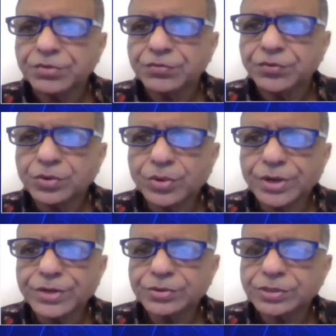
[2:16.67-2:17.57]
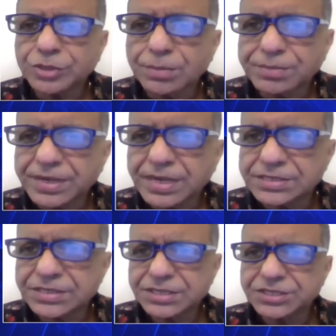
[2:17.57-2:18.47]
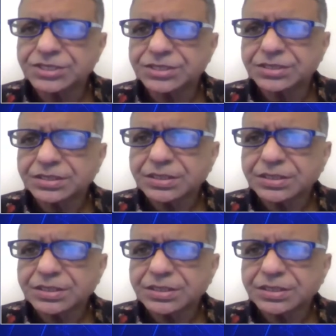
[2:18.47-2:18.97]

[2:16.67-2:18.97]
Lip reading: Before going to the topic as such,